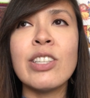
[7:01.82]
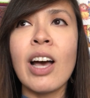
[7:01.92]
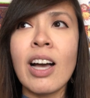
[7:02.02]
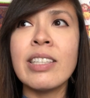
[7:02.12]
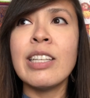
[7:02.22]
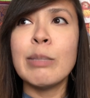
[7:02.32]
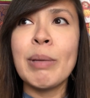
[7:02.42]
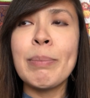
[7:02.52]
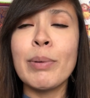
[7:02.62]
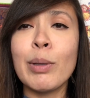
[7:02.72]
talk to these
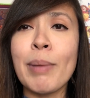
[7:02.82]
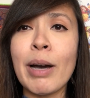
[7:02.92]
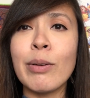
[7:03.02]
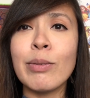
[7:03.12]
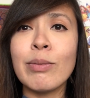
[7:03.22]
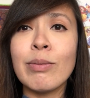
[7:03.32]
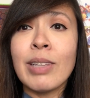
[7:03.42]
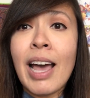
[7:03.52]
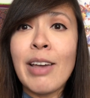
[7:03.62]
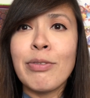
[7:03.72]
people about
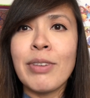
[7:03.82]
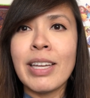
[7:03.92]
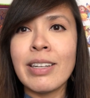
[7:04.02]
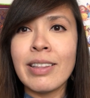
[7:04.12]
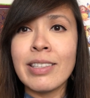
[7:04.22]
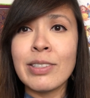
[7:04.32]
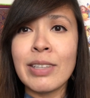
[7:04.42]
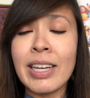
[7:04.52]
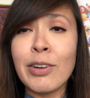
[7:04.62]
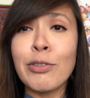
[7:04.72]
life in
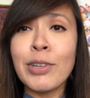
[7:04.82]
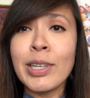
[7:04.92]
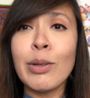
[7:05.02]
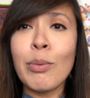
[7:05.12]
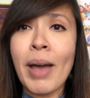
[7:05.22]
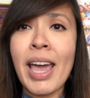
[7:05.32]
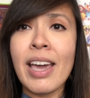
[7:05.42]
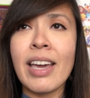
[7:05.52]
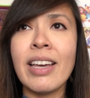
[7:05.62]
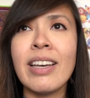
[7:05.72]
a real
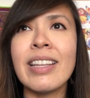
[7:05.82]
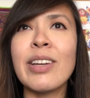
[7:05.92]
way,